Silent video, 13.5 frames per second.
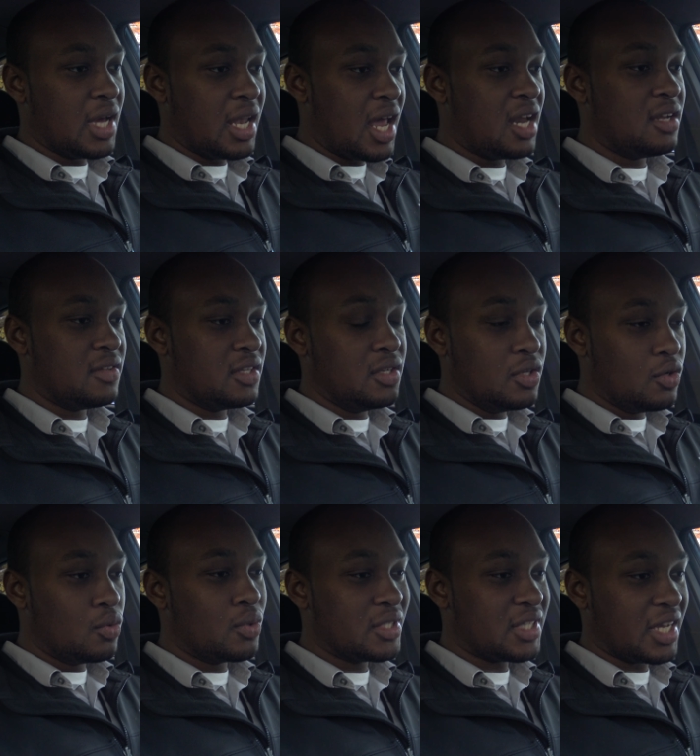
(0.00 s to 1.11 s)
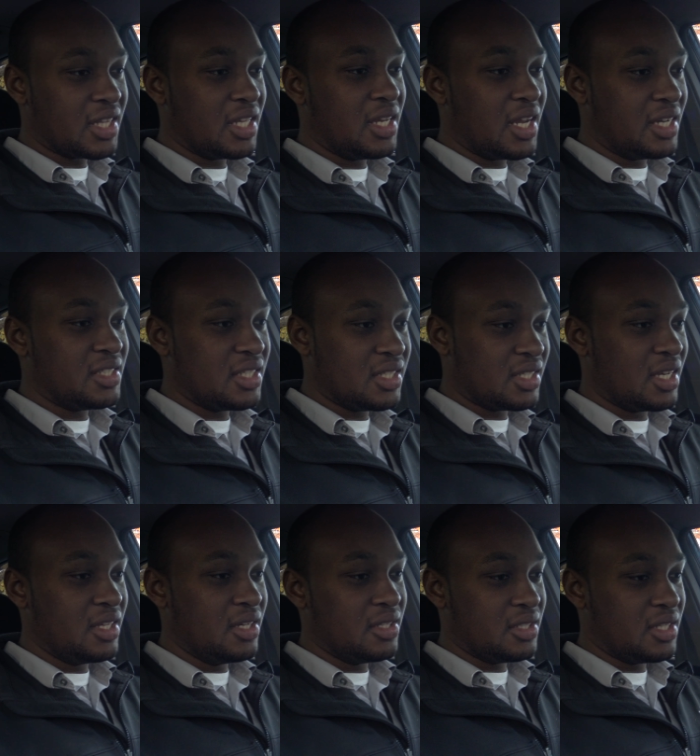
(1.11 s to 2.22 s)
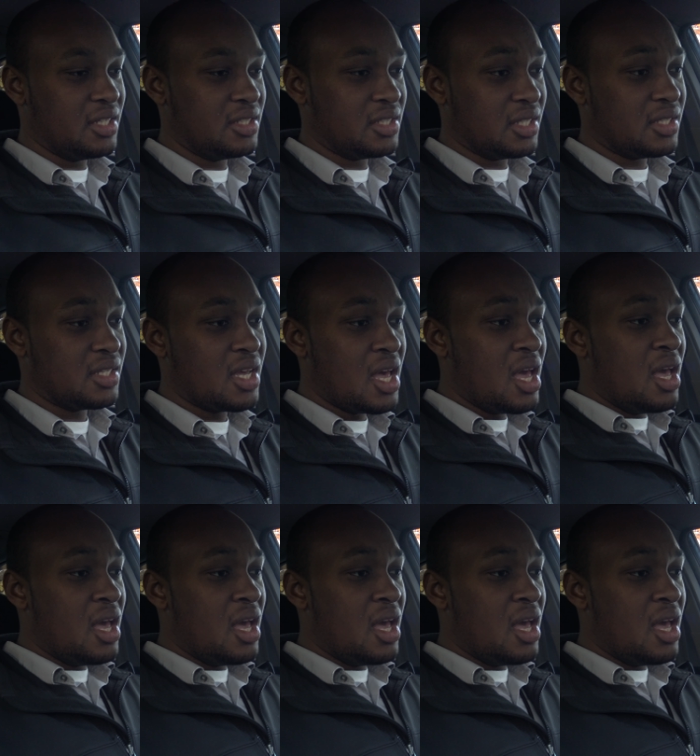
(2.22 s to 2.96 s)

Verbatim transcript: A lot of the new ones, like the 9 gens, 10, 10 gens,